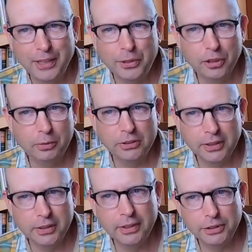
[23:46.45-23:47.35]
turbulent
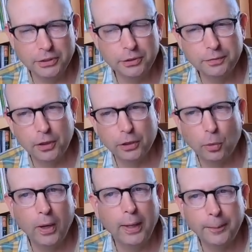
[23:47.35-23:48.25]
conditions far
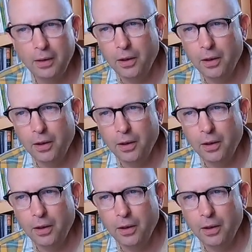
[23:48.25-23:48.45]
away.